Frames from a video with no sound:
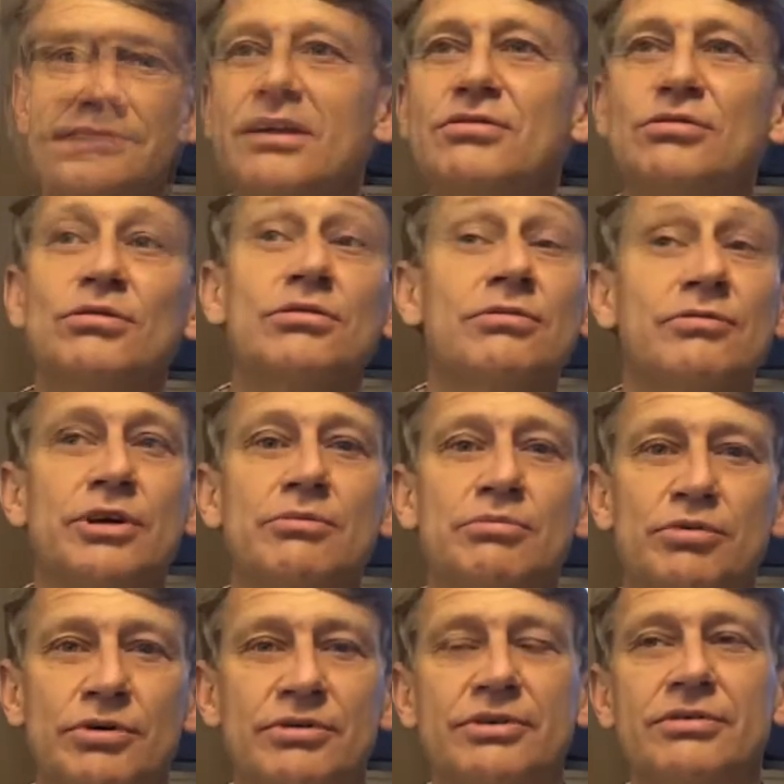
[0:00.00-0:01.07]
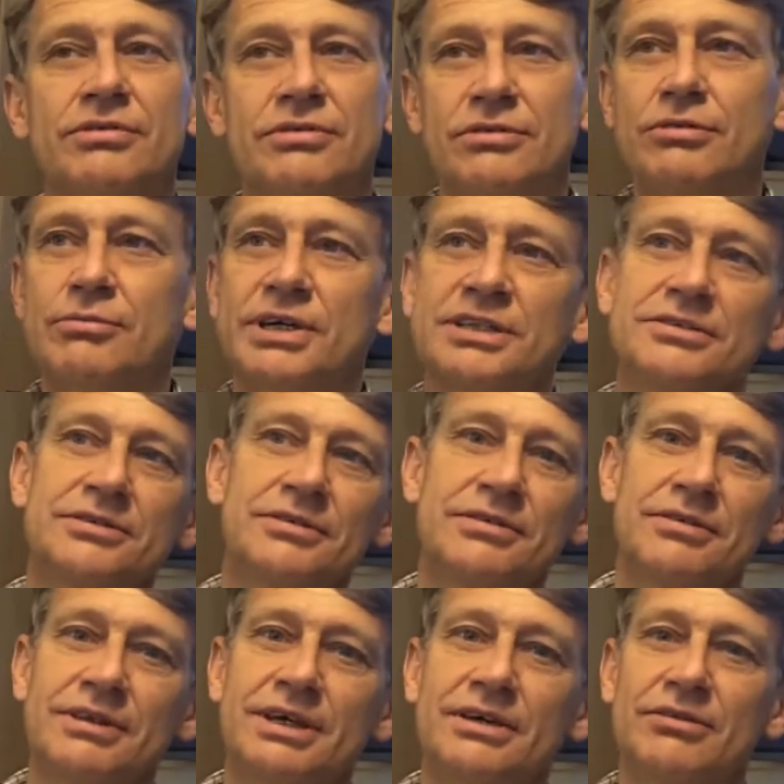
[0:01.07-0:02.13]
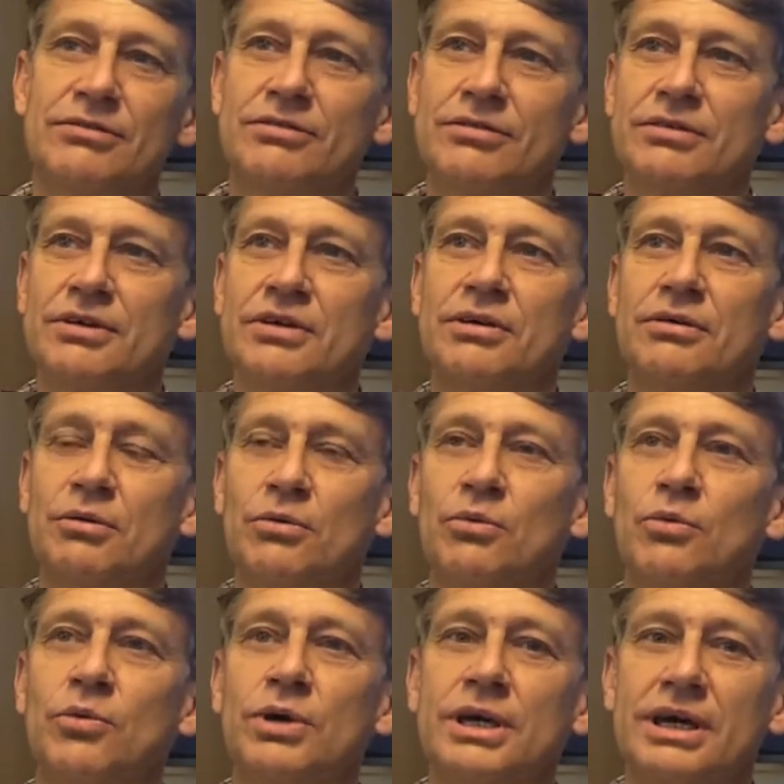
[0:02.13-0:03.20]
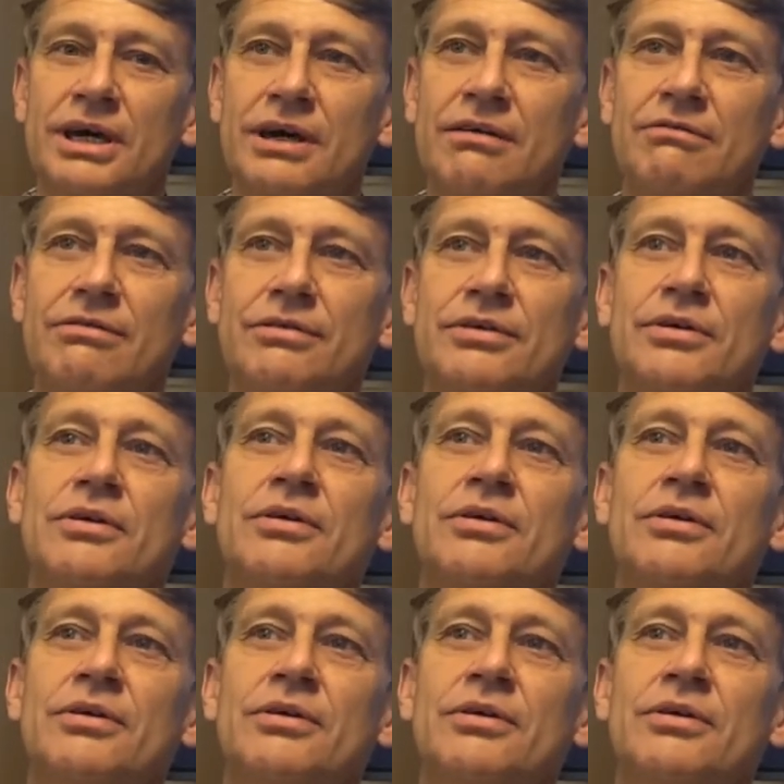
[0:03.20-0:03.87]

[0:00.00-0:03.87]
It is also very important to mention that we have